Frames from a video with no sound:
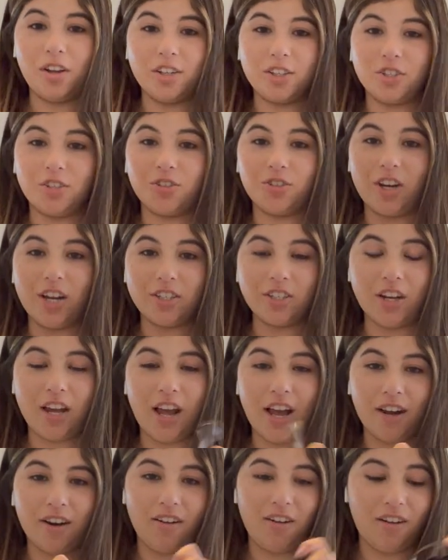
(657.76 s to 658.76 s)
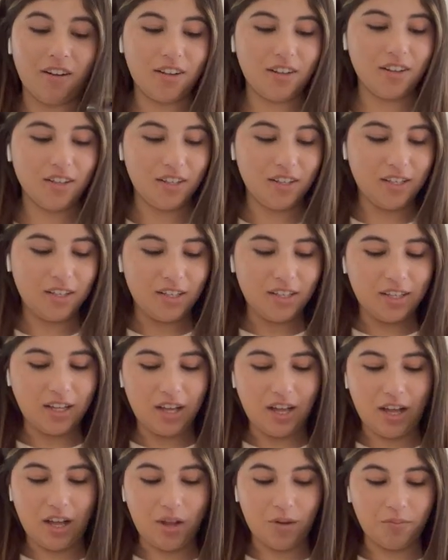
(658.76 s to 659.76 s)
to stretch at all.
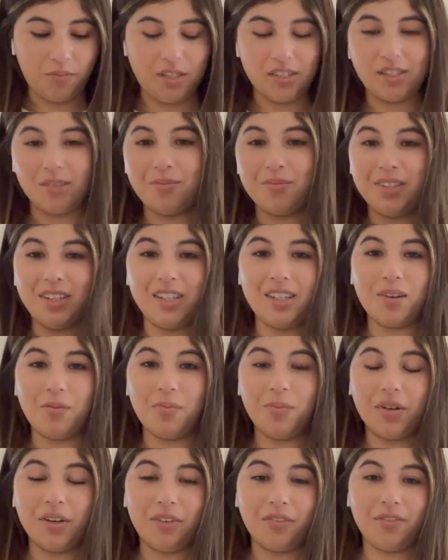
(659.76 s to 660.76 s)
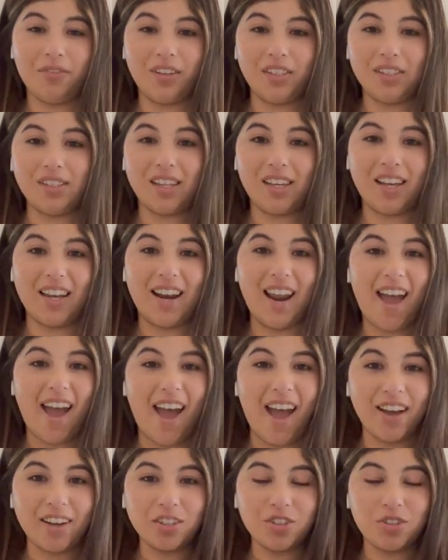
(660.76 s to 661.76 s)
Um, it's a medium, but it fits like an
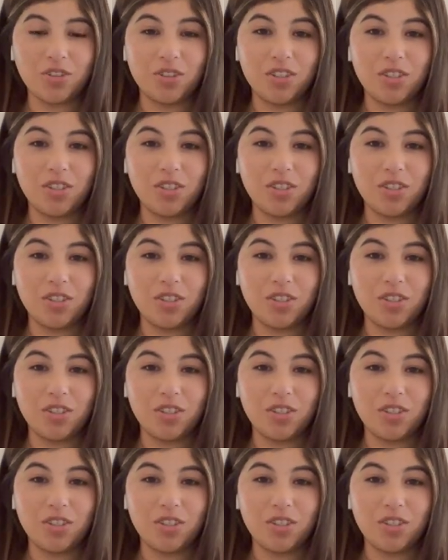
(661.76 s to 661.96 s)
extra